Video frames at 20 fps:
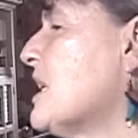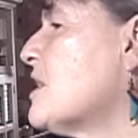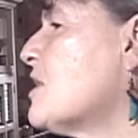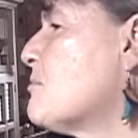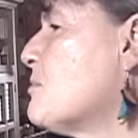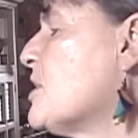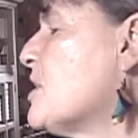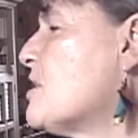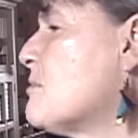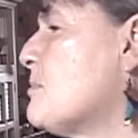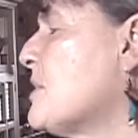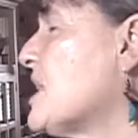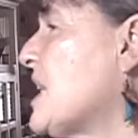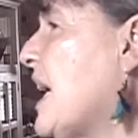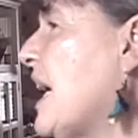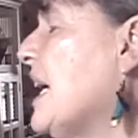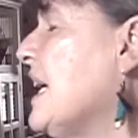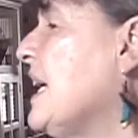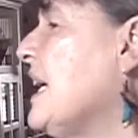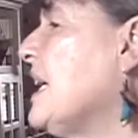experts, but
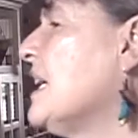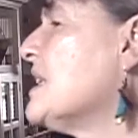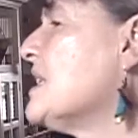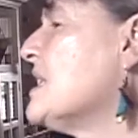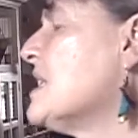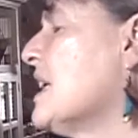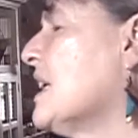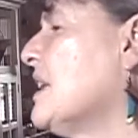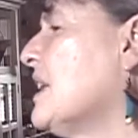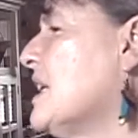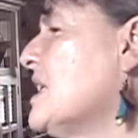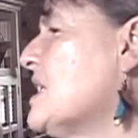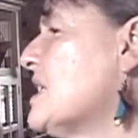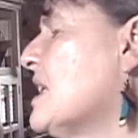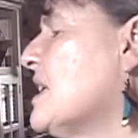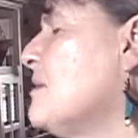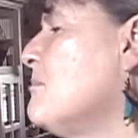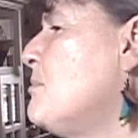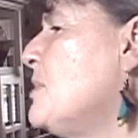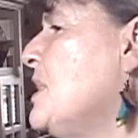I hadn't at that
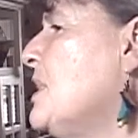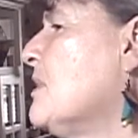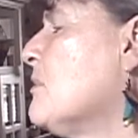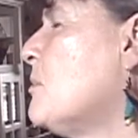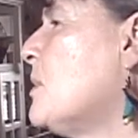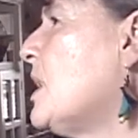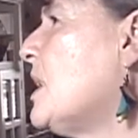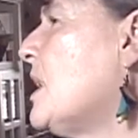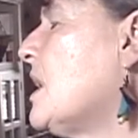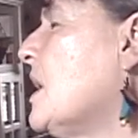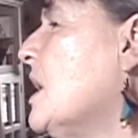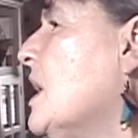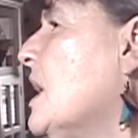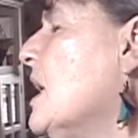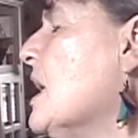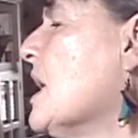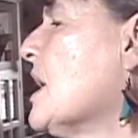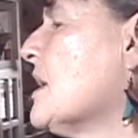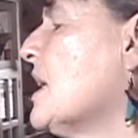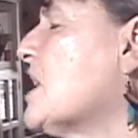time been aware
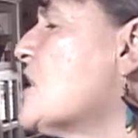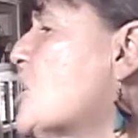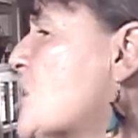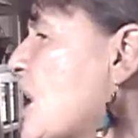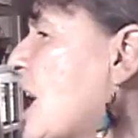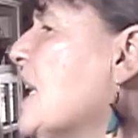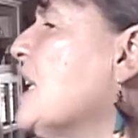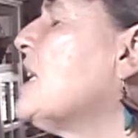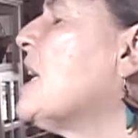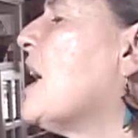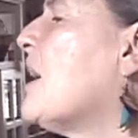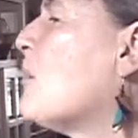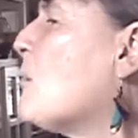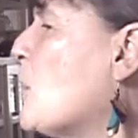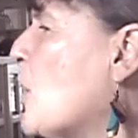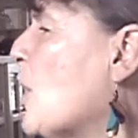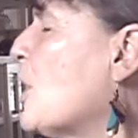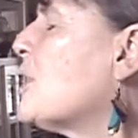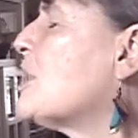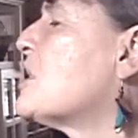that China
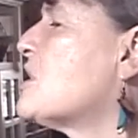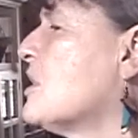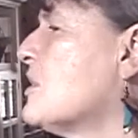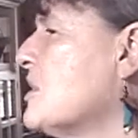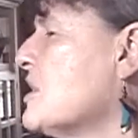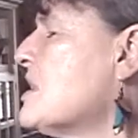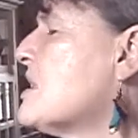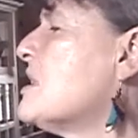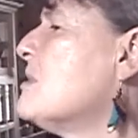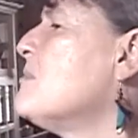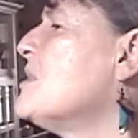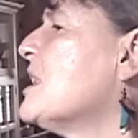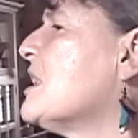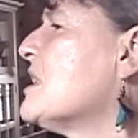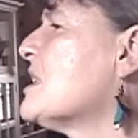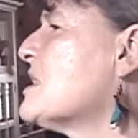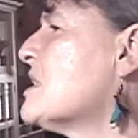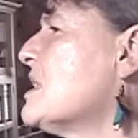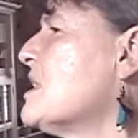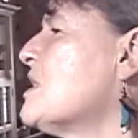worked on a
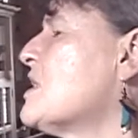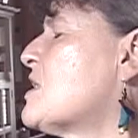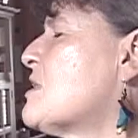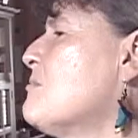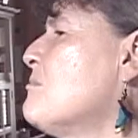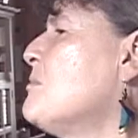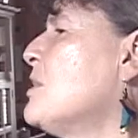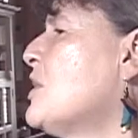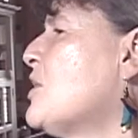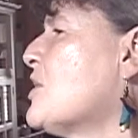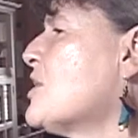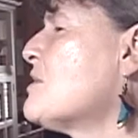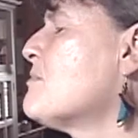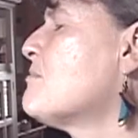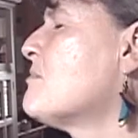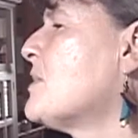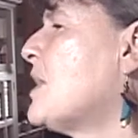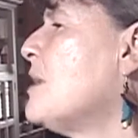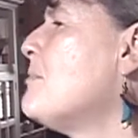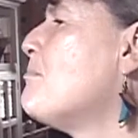similar system,
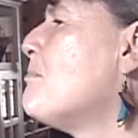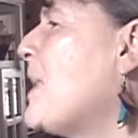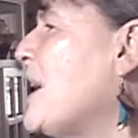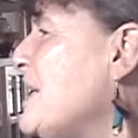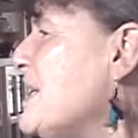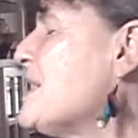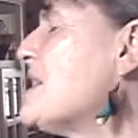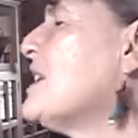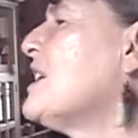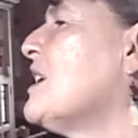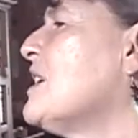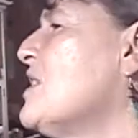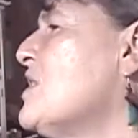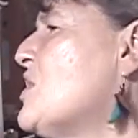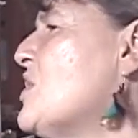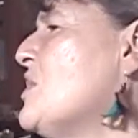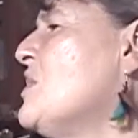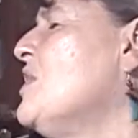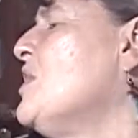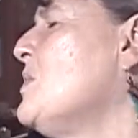because they basically
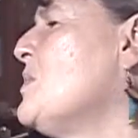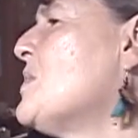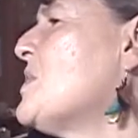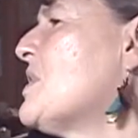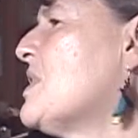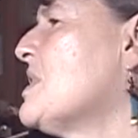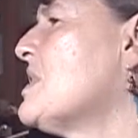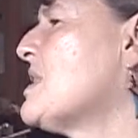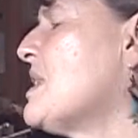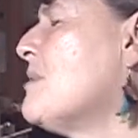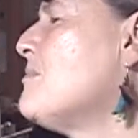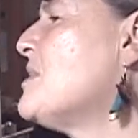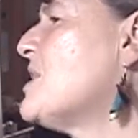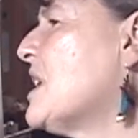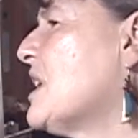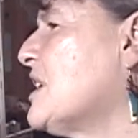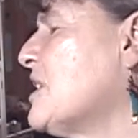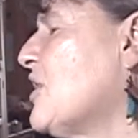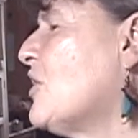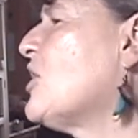used the same
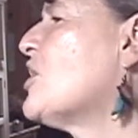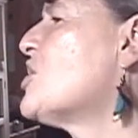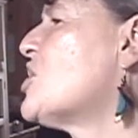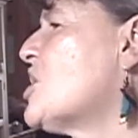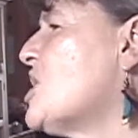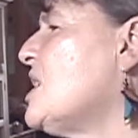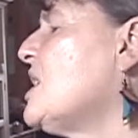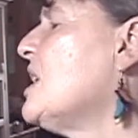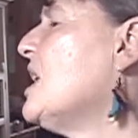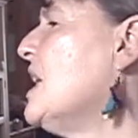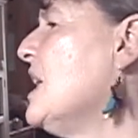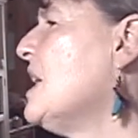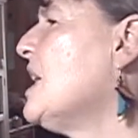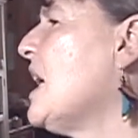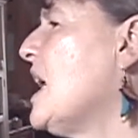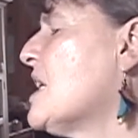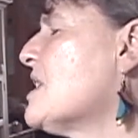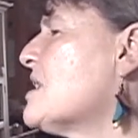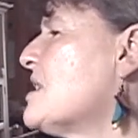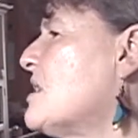technology
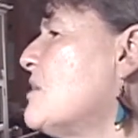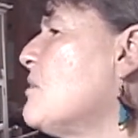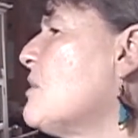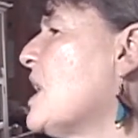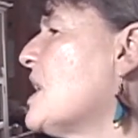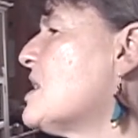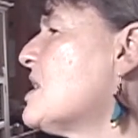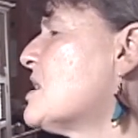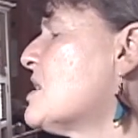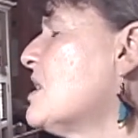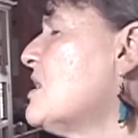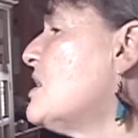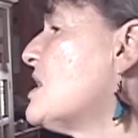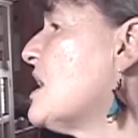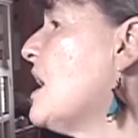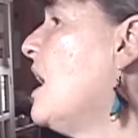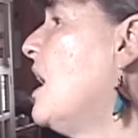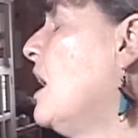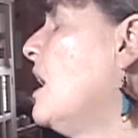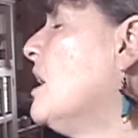as the US did
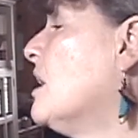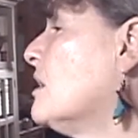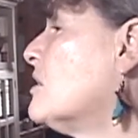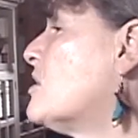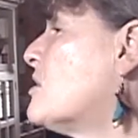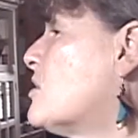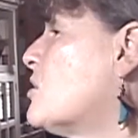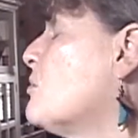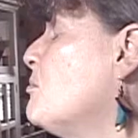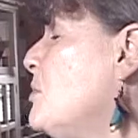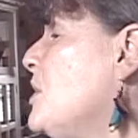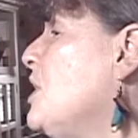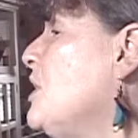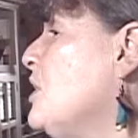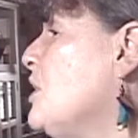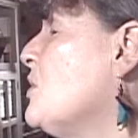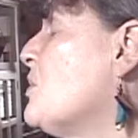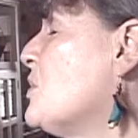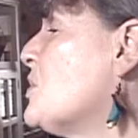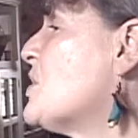to be
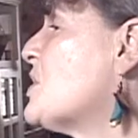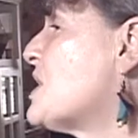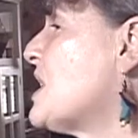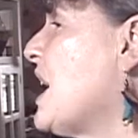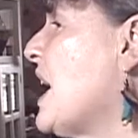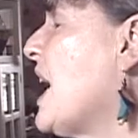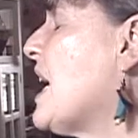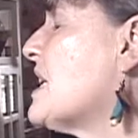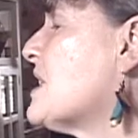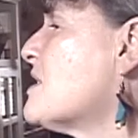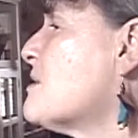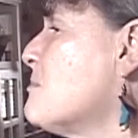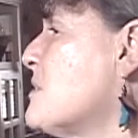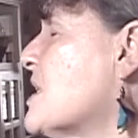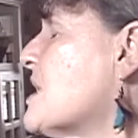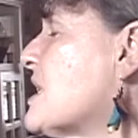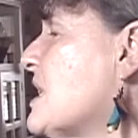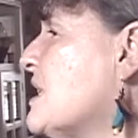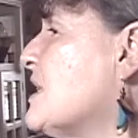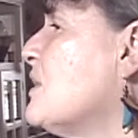used as
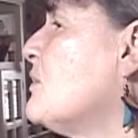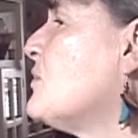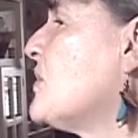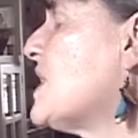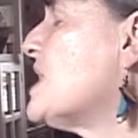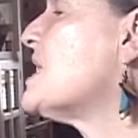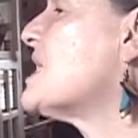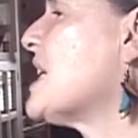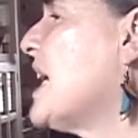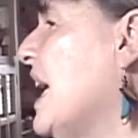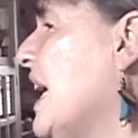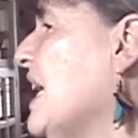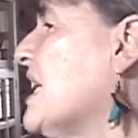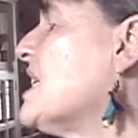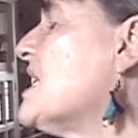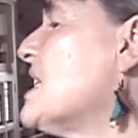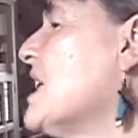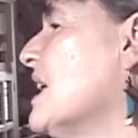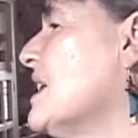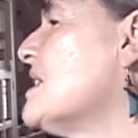missile defense
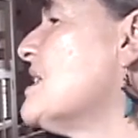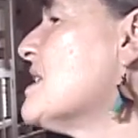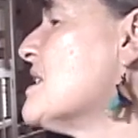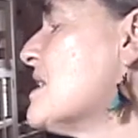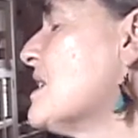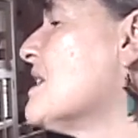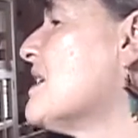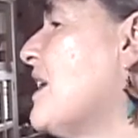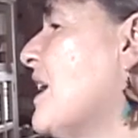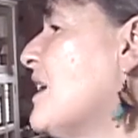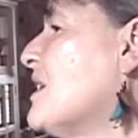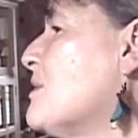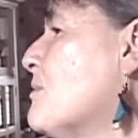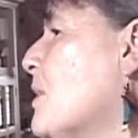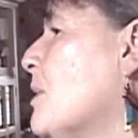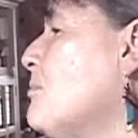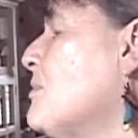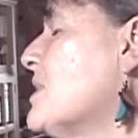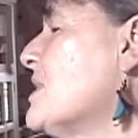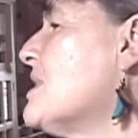and anti-satellite
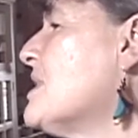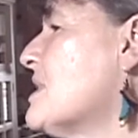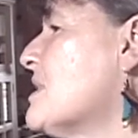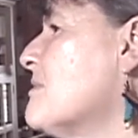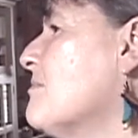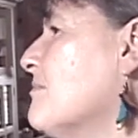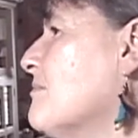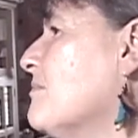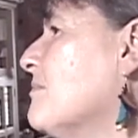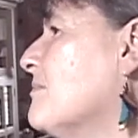weapons.